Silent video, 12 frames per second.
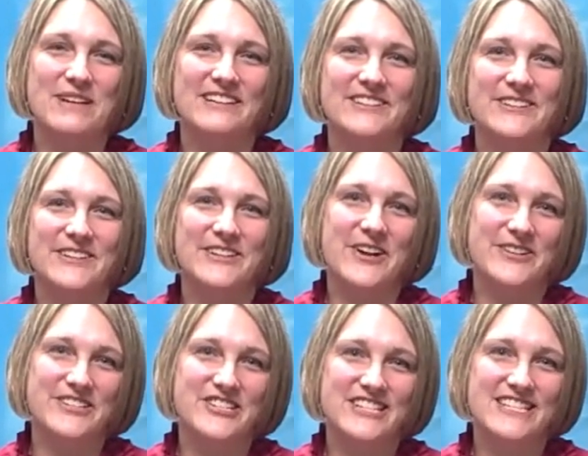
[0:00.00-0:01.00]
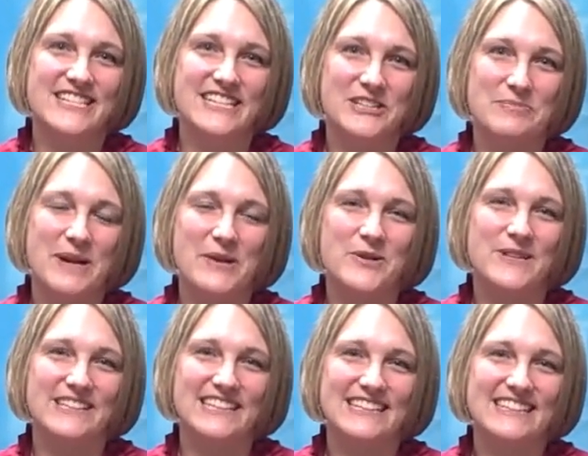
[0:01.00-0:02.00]
medical oncologists here at Mayo
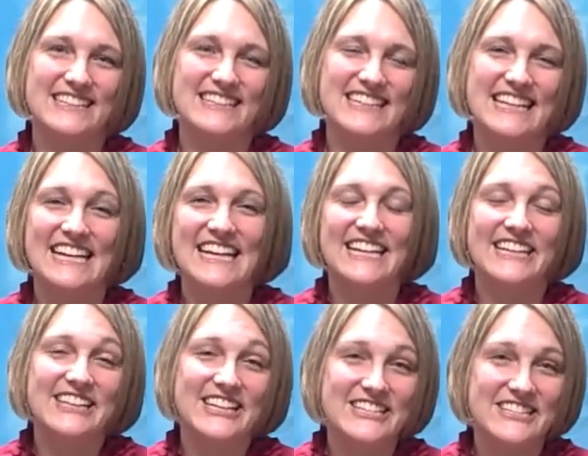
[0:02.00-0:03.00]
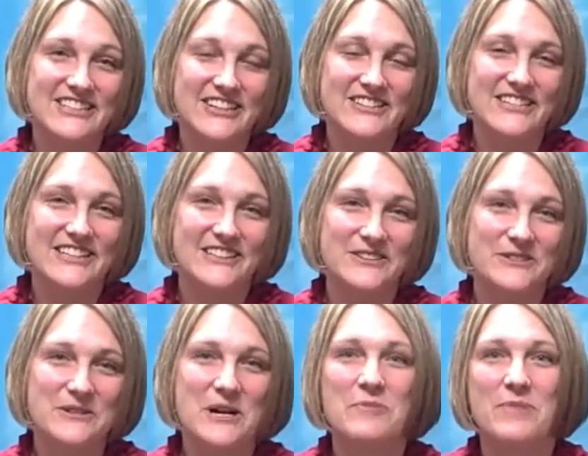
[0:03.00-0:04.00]
Clinic. And I'd like to talk to
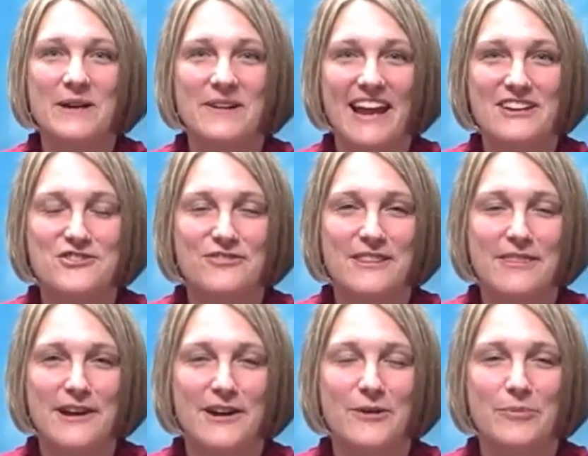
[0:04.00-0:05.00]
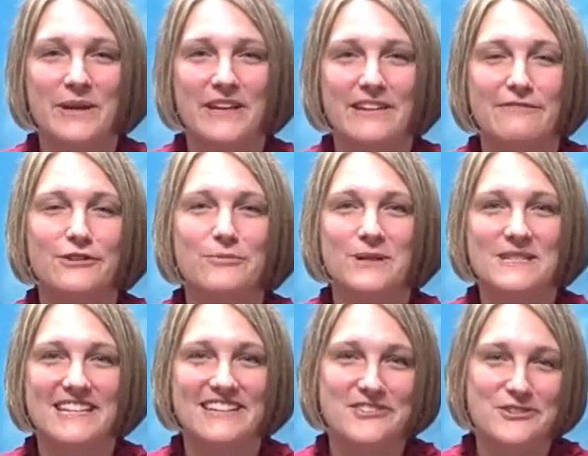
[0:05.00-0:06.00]
you about adjuvant therapy for
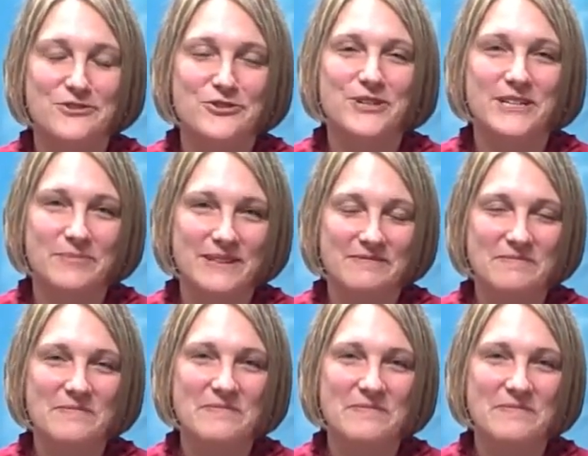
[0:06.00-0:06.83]
breast cancer treatment.